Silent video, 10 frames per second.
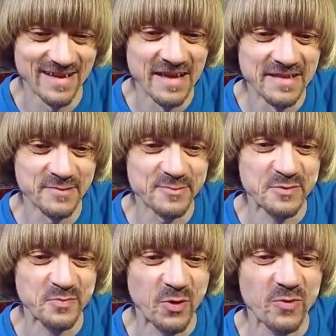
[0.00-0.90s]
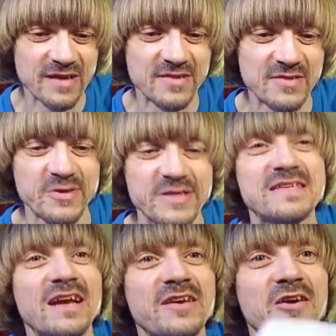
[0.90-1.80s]
There was a point where I had 3
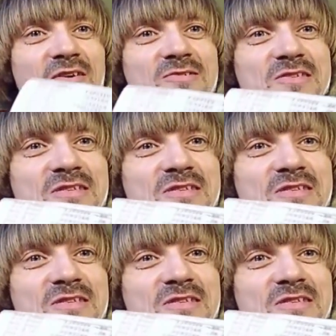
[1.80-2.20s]
study halls